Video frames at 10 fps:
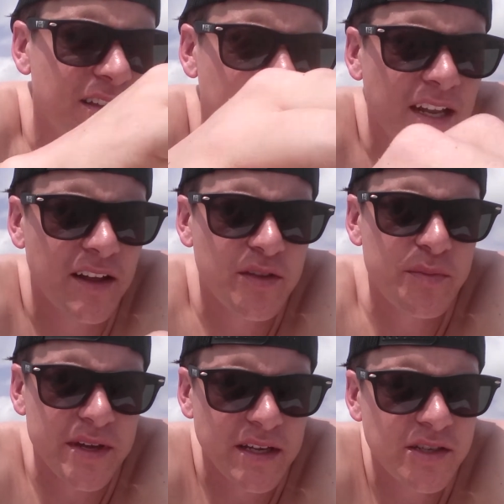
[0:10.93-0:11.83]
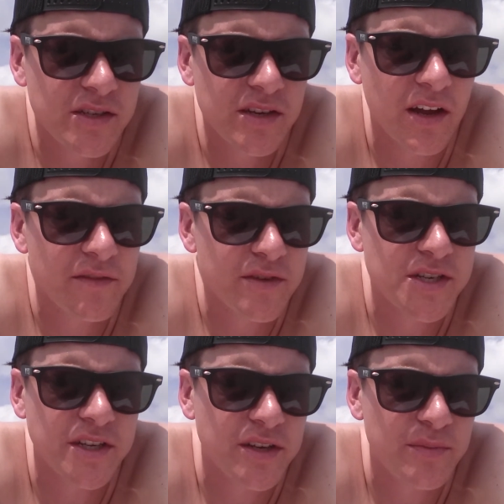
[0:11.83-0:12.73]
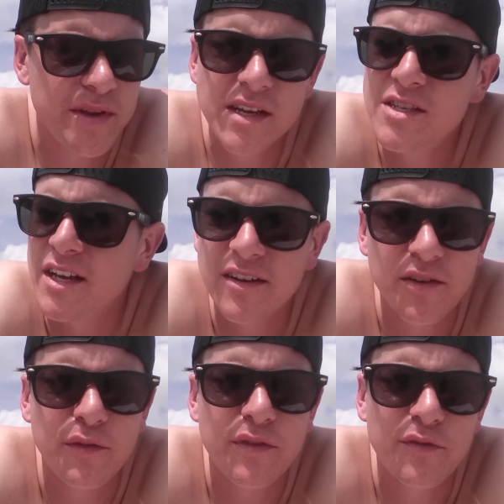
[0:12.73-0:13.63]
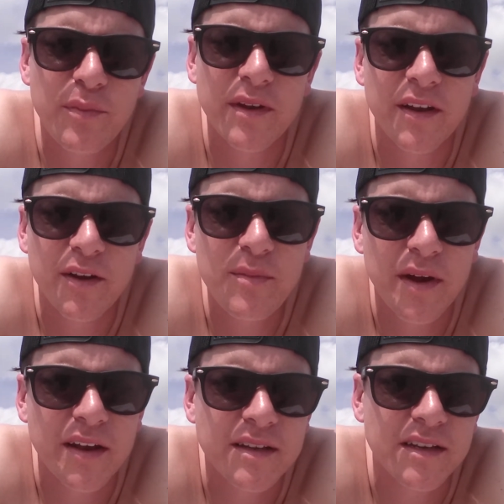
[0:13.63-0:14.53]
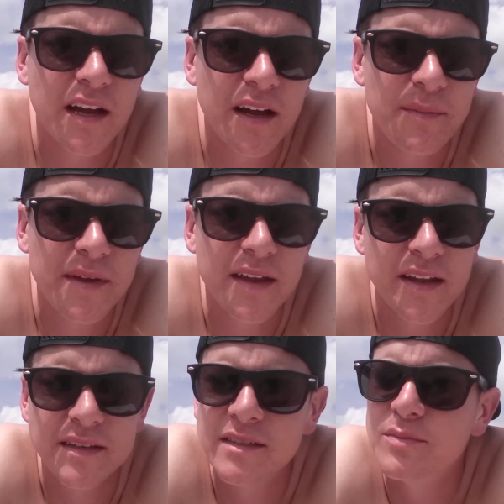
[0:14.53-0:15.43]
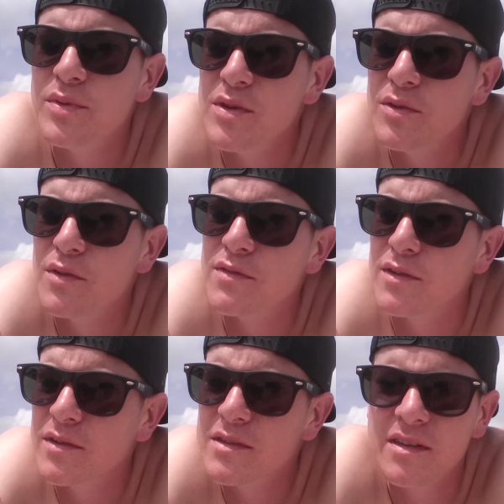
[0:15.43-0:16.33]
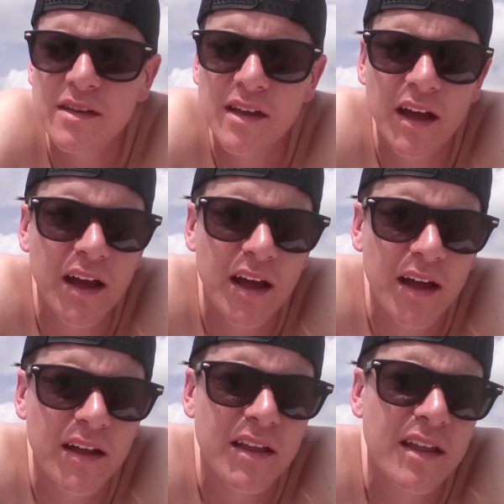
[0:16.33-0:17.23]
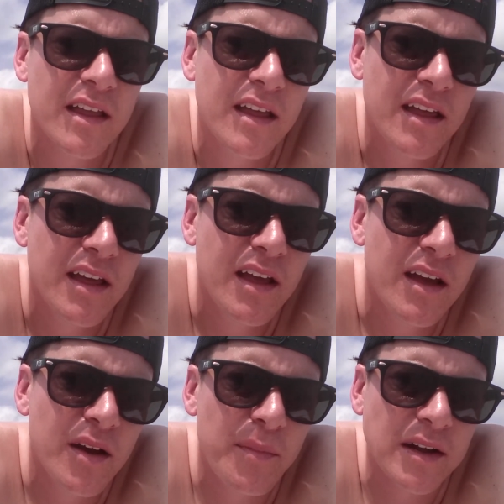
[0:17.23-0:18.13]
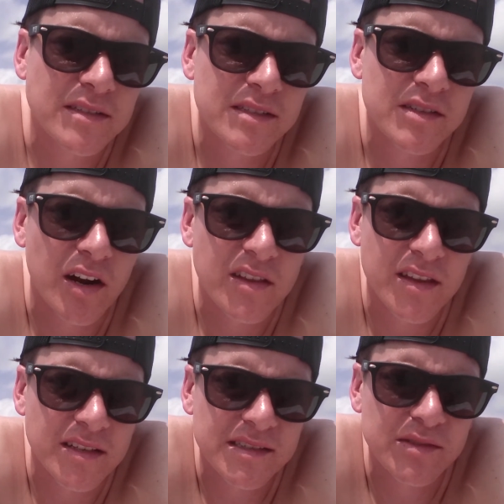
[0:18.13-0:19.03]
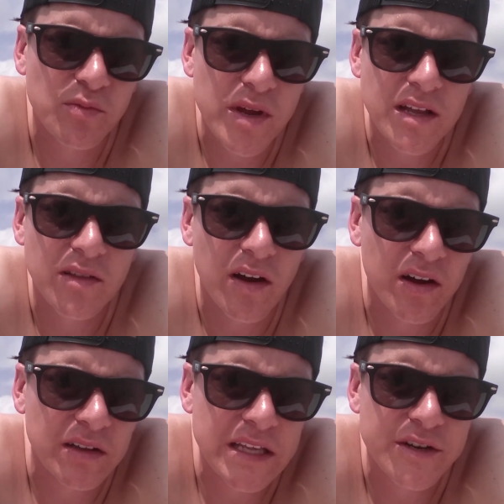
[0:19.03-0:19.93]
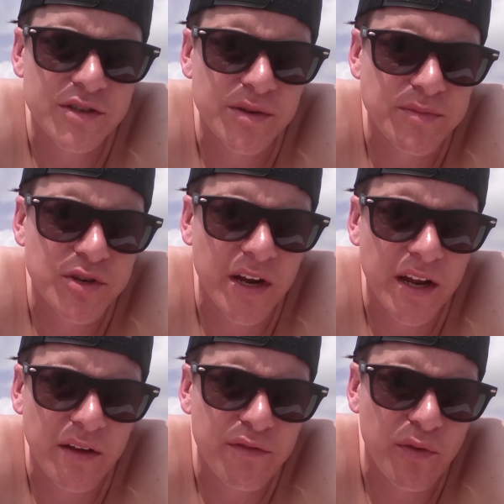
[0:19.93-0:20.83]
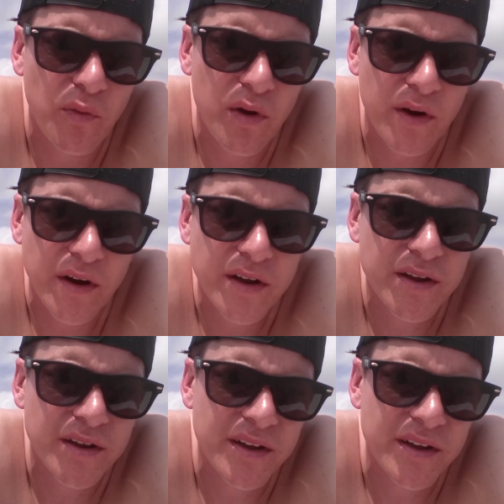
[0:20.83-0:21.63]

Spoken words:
laying on the beach, on Virginia Beach. I don't know if you've been here, but it is beautiful. About to start this week-long leadership training for work,